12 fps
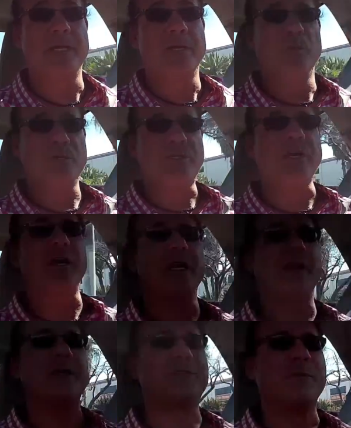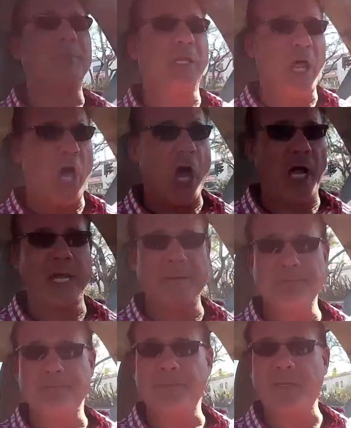which started out as a blog,
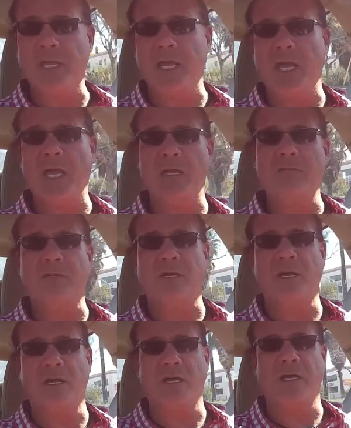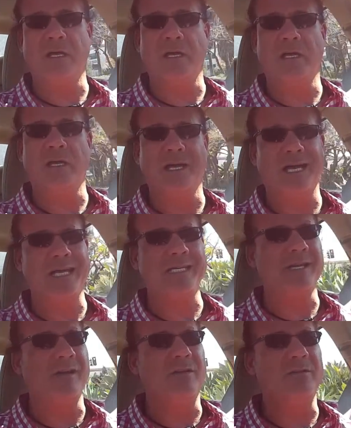and I
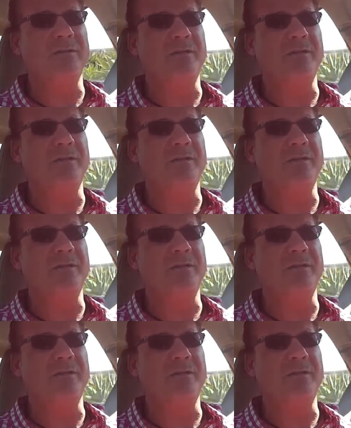don't